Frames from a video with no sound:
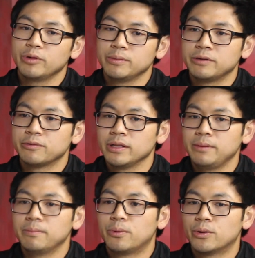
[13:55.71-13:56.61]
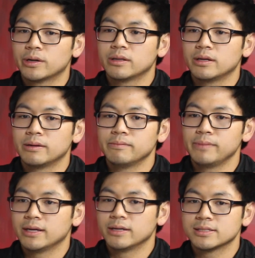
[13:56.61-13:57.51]
will be really important
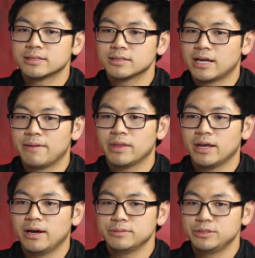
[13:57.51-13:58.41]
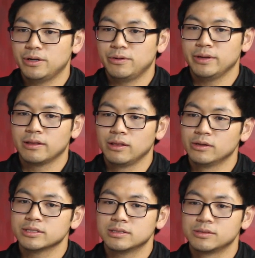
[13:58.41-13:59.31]
because sometimes you know it
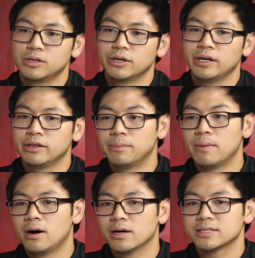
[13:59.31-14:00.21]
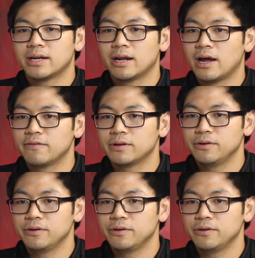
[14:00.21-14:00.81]
looks good in the box and then after